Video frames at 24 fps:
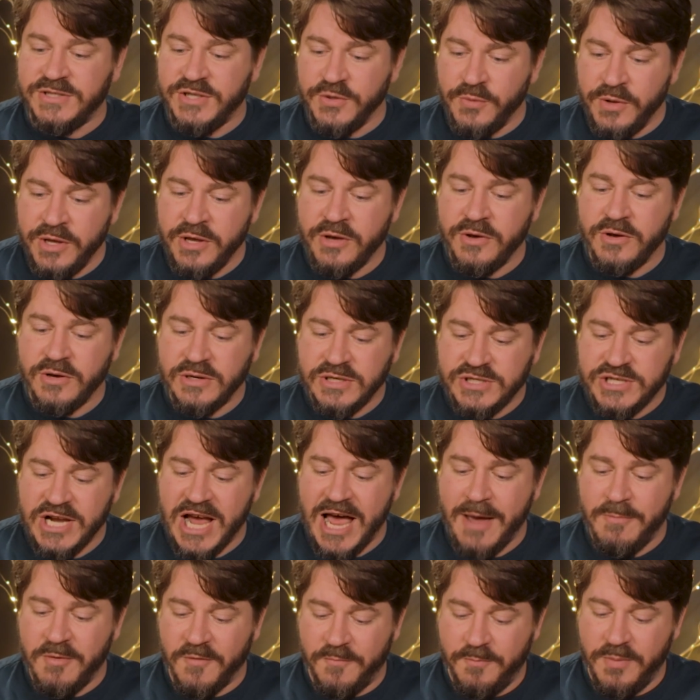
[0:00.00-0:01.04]
doing a good
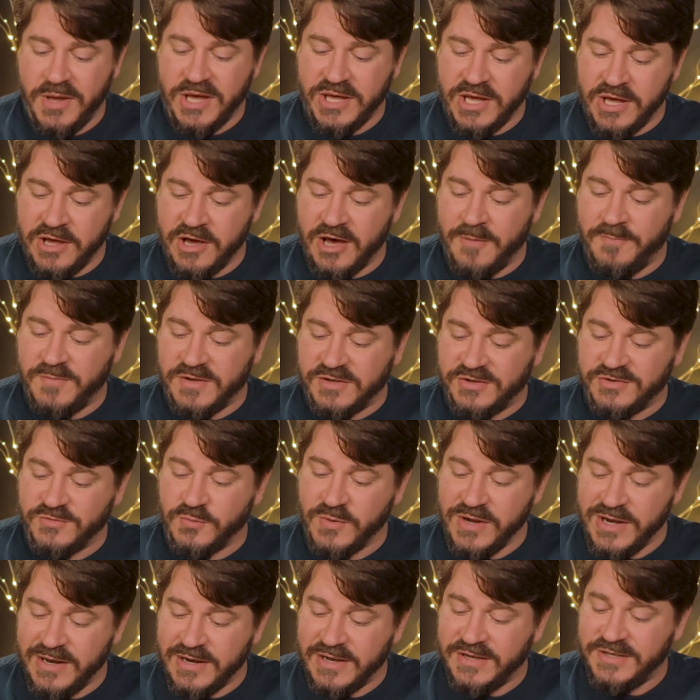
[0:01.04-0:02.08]
job of picking up the
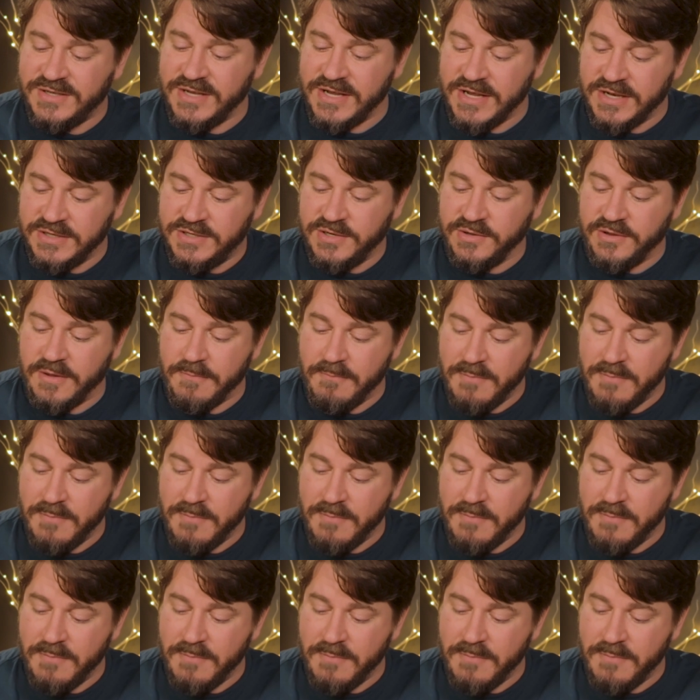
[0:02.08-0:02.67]
sweetness into the